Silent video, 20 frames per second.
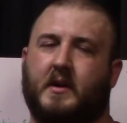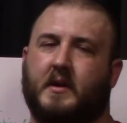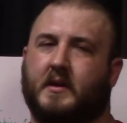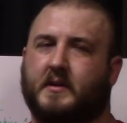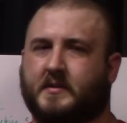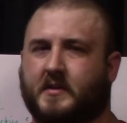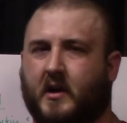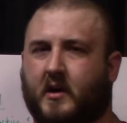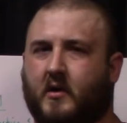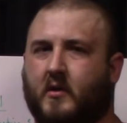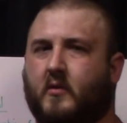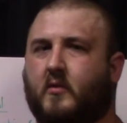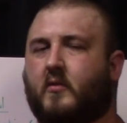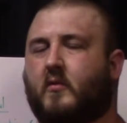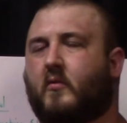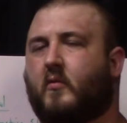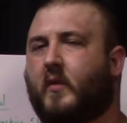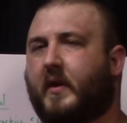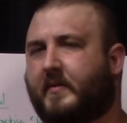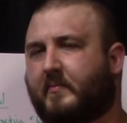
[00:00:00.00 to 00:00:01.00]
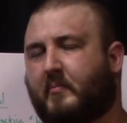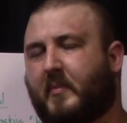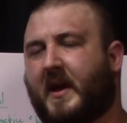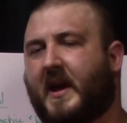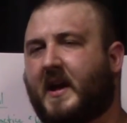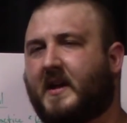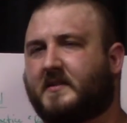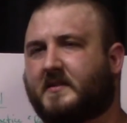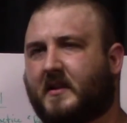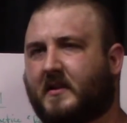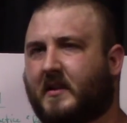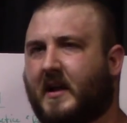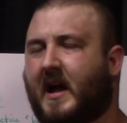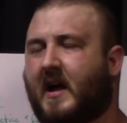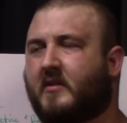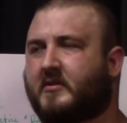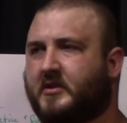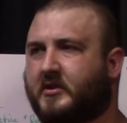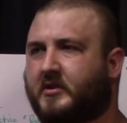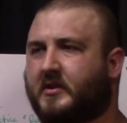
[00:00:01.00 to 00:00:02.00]
So with bands, it
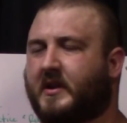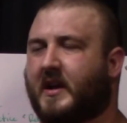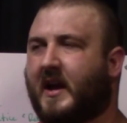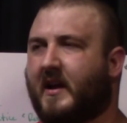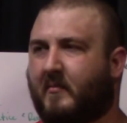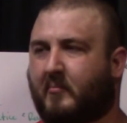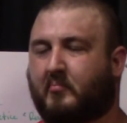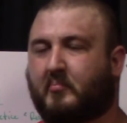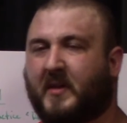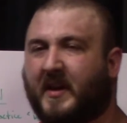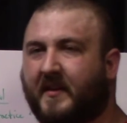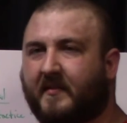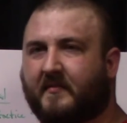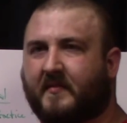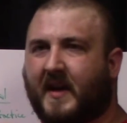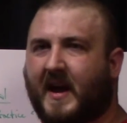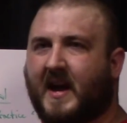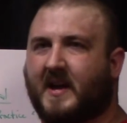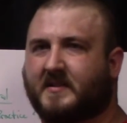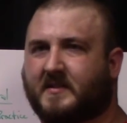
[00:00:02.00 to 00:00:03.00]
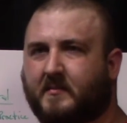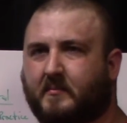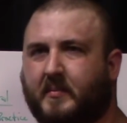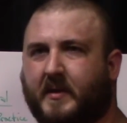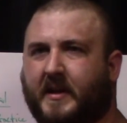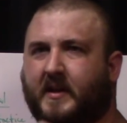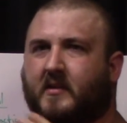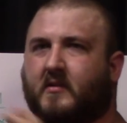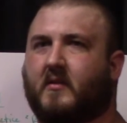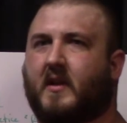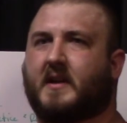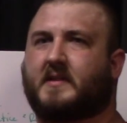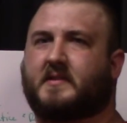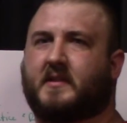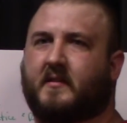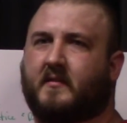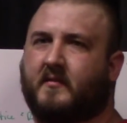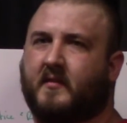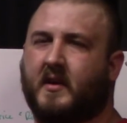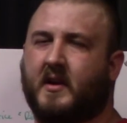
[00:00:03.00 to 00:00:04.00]
allows you to kind of be fast and be
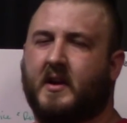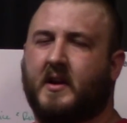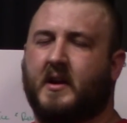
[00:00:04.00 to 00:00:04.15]
aggressive,